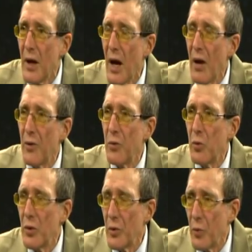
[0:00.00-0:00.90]
how the
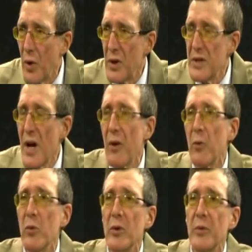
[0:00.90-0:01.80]
world was, how the
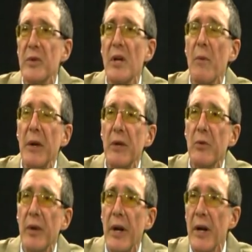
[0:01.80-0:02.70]
world was coming
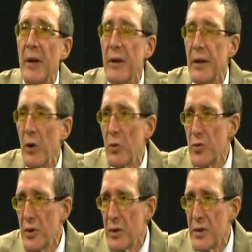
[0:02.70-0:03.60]
to an end, the
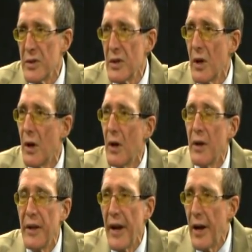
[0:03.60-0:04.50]
oceans,
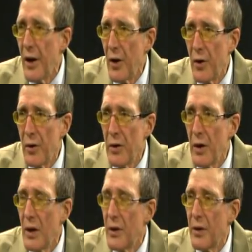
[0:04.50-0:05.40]
the air,
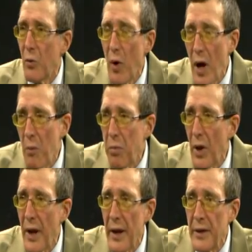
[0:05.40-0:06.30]
the
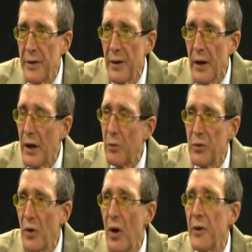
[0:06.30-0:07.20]
croplands, it
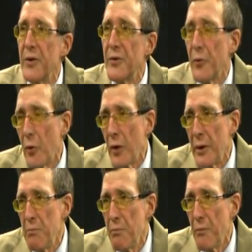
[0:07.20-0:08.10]
was all
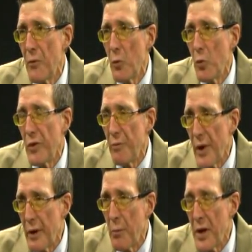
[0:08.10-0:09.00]
destroyed. We've
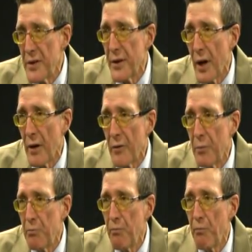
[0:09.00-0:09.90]
made a mess out of it